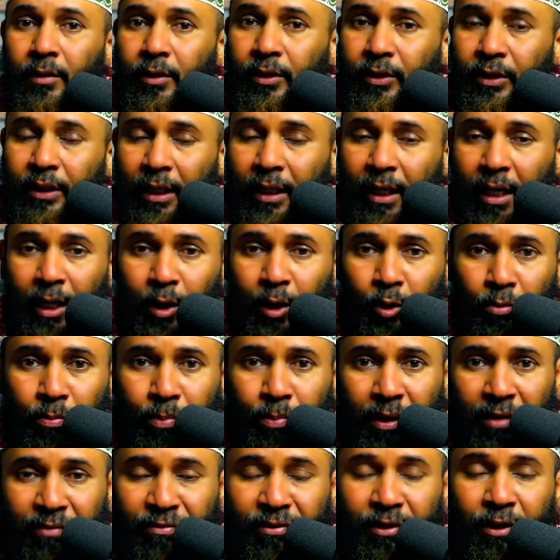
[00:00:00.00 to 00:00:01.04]
Inshallah, it will
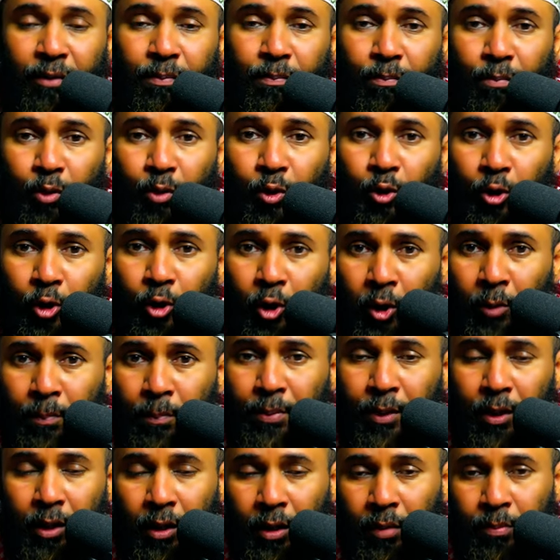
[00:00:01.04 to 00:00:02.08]
benefit more
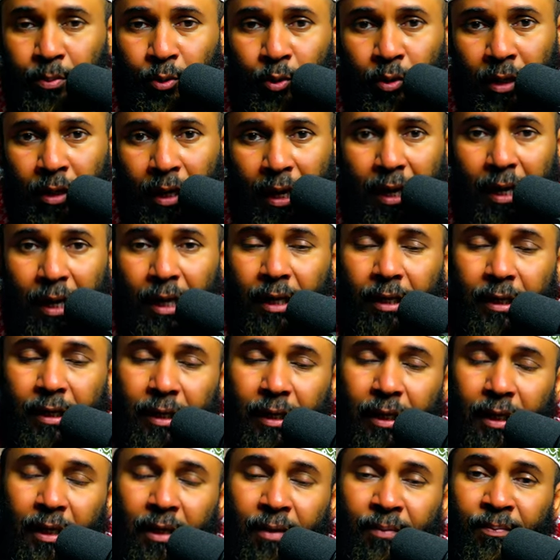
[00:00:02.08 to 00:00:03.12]
people out
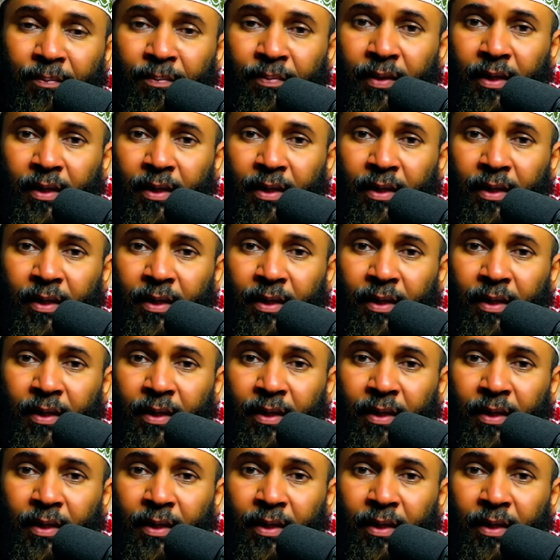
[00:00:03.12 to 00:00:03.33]
there.